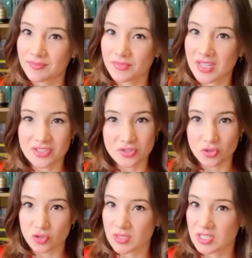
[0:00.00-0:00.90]
laser
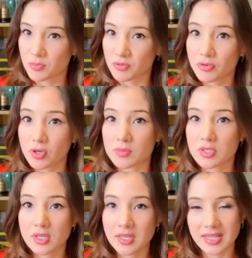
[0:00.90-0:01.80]
surgery is performed,
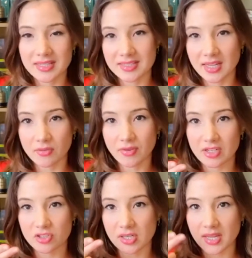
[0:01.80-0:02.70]
instead of
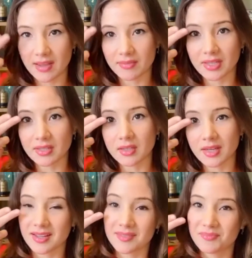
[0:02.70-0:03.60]
actually having
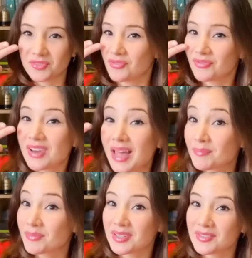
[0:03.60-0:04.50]
the flap.
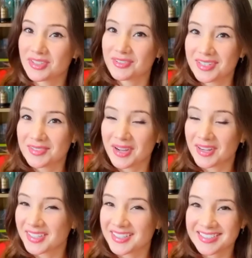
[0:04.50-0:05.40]
If you read
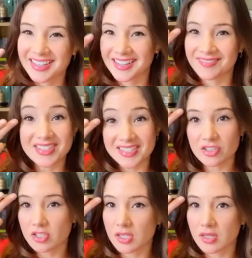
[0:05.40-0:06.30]
about it, it's
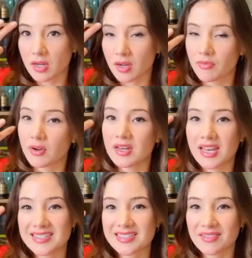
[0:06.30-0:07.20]
actually a
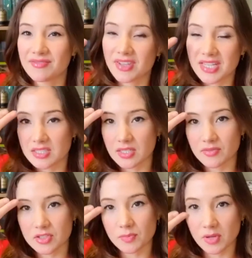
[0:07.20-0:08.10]
less invasive
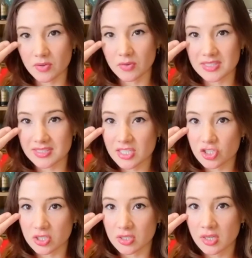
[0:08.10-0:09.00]
small
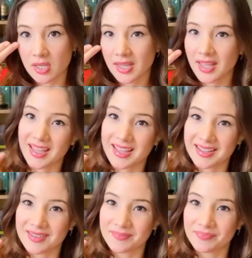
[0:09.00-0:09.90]
incision,
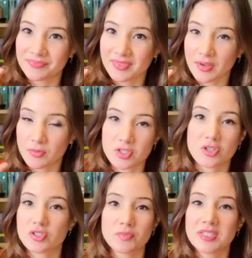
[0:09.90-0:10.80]
which
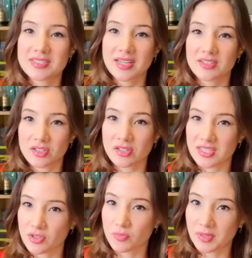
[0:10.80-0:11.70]
also means that there are
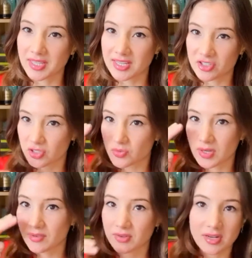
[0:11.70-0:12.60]
less complications
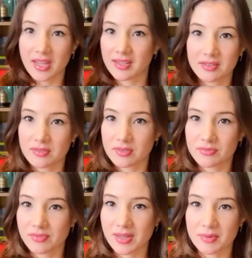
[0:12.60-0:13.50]
whenever,
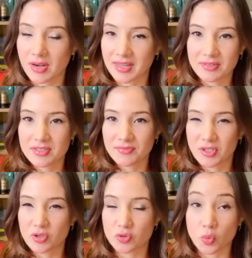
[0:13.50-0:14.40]
like, something
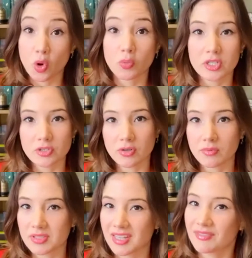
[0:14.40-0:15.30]
goes wrong
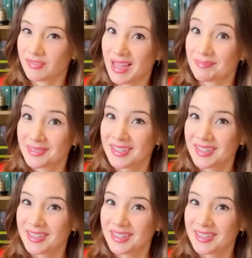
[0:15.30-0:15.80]
with that flap.